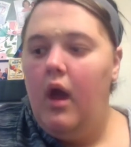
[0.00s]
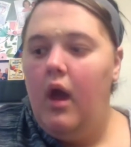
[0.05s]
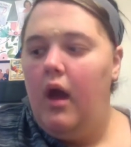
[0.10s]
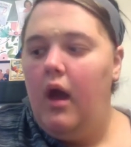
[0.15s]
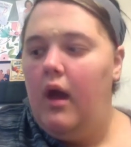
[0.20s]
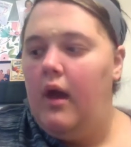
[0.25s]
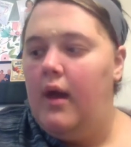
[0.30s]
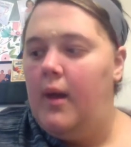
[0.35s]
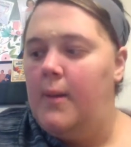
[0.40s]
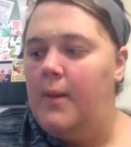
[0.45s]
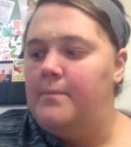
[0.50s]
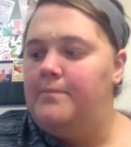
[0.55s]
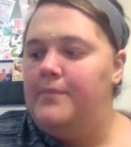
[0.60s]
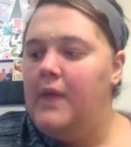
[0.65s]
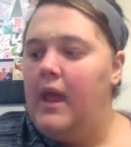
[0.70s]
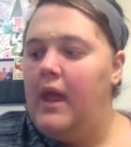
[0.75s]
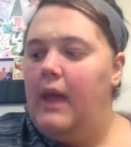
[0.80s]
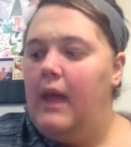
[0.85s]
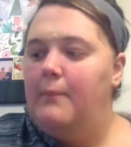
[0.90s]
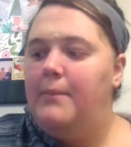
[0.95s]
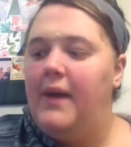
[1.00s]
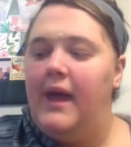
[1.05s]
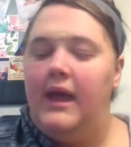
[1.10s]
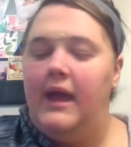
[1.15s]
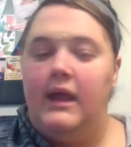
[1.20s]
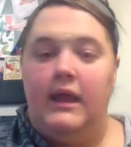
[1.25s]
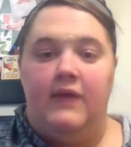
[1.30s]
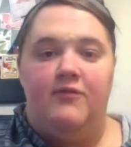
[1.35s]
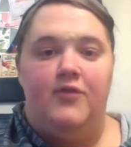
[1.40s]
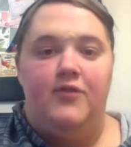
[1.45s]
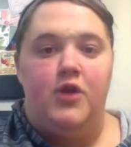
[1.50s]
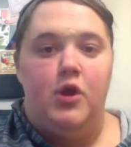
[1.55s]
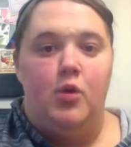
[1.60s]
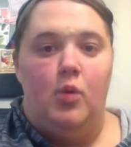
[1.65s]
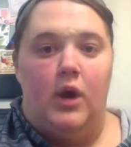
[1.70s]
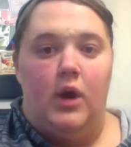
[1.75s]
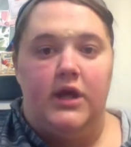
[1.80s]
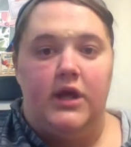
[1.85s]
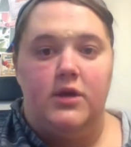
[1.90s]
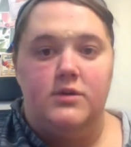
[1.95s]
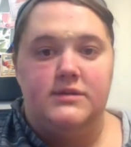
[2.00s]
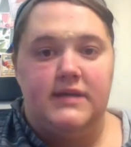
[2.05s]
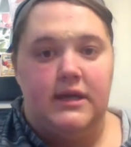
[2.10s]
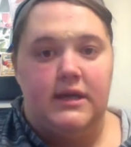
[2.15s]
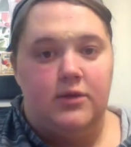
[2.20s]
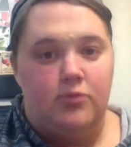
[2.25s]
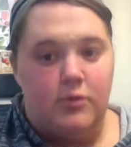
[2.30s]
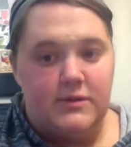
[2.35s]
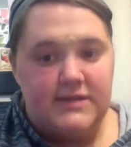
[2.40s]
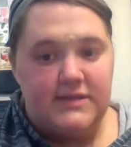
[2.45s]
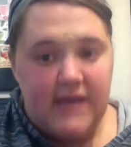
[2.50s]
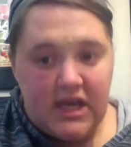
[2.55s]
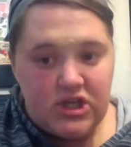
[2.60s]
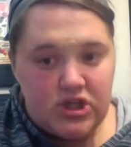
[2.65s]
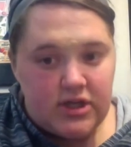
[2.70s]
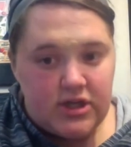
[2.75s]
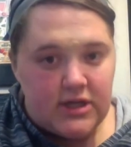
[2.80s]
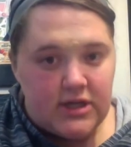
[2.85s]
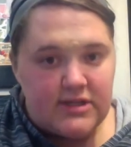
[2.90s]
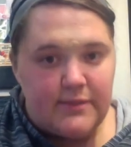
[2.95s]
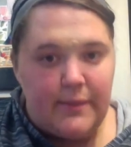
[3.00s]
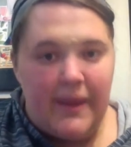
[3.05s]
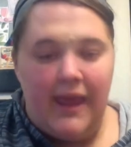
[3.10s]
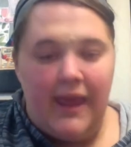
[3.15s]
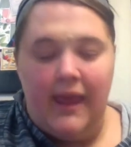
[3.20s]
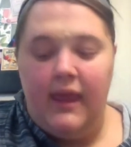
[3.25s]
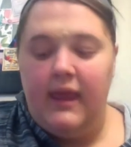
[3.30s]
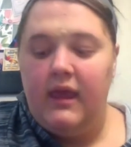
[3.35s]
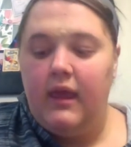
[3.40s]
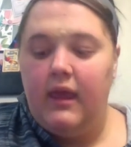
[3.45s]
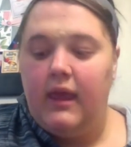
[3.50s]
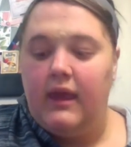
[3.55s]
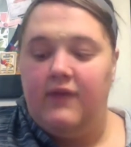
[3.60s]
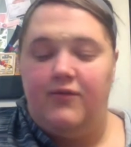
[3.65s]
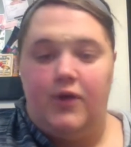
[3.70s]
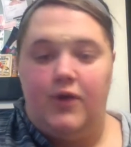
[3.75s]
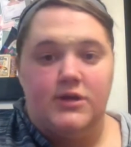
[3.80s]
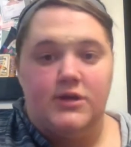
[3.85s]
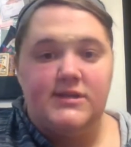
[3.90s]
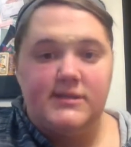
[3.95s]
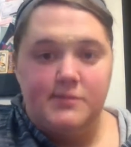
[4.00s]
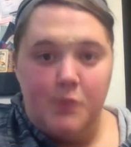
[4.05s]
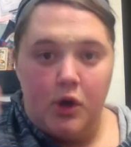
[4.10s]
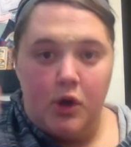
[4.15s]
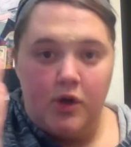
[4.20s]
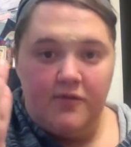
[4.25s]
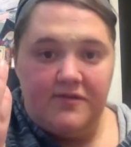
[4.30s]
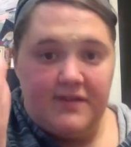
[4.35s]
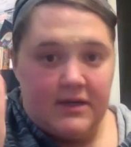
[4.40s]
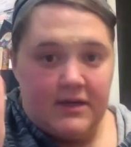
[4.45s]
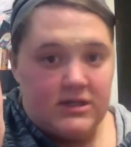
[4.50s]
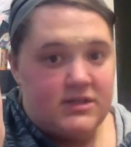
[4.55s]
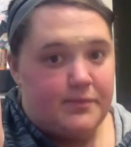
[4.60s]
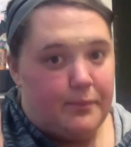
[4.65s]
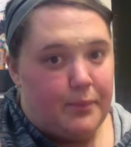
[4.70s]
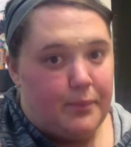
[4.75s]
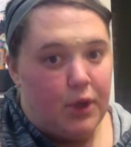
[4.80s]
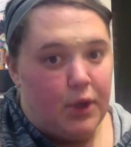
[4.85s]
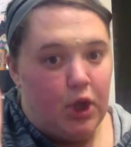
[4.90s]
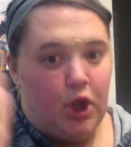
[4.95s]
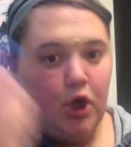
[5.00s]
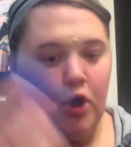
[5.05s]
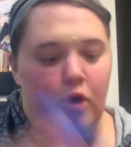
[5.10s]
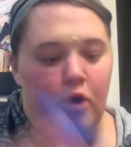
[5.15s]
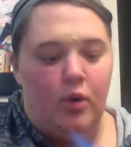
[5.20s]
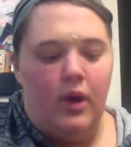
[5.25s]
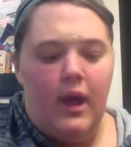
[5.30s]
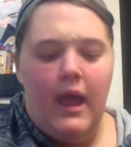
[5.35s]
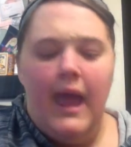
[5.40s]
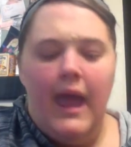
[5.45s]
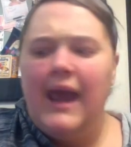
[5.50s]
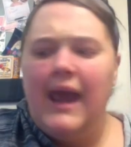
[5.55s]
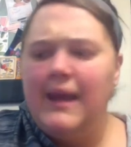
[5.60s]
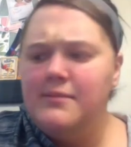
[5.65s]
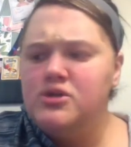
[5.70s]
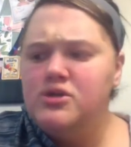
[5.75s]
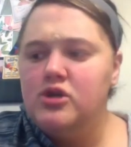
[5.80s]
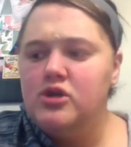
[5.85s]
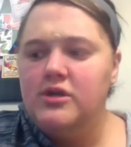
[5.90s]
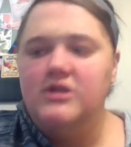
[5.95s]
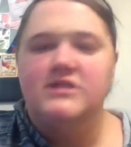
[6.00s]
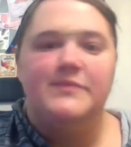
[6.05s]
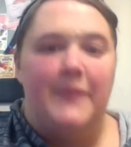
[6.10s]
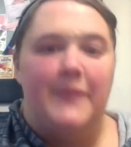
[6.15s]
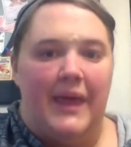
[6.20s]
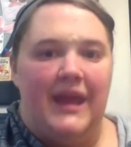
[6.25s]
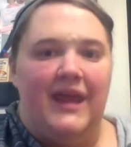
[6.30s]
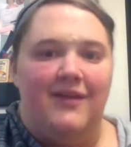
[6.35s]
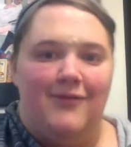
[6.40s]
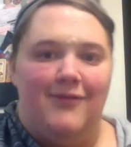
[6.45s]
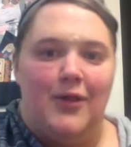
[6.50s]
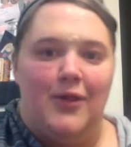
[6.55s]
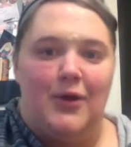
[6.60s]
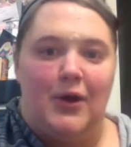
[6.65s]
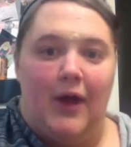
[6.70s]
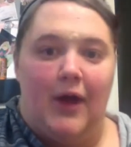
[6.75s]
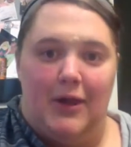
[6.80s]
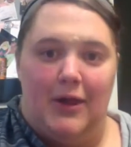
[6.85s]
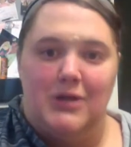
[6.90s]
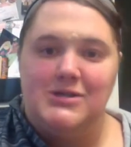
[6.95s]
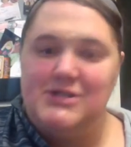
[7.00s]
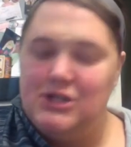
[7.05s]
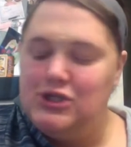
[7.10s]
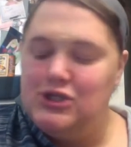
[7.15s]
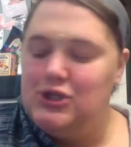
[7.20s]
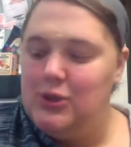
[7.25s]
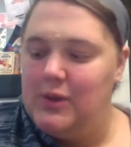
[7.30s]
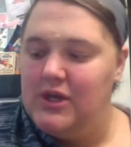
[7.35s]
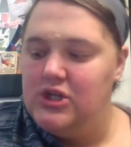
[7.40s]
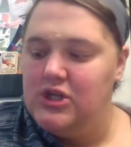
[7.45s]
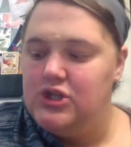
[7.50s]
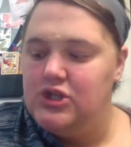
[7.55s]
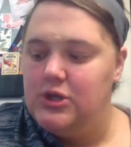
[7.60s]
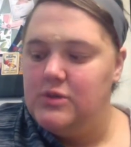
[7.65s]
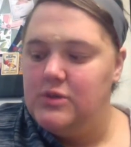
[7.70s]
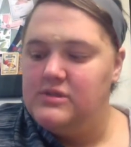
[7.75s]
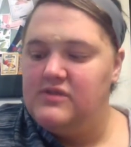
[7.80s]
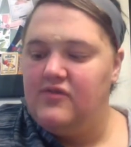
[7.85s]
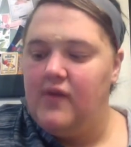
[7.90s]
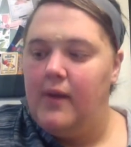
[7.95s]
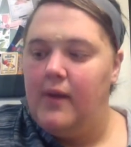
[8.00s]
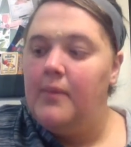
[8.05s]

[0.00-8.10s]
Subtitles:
but if you want to use it in rosacea, there's pink, and if you're a Smurf, there's blue, and I'm sure there's plenty of other colors that you can choose from.